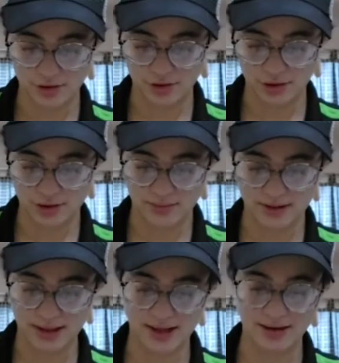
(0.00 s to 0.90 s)
draw some
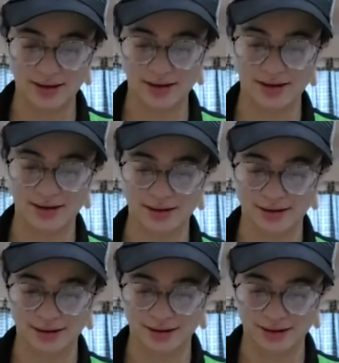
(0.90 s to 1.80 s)
teeth.
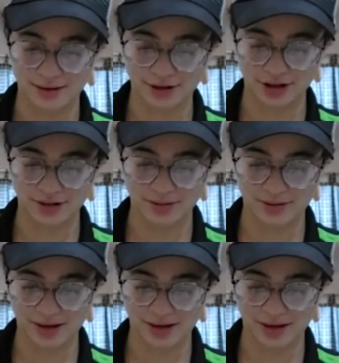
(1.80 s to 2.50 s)
It's just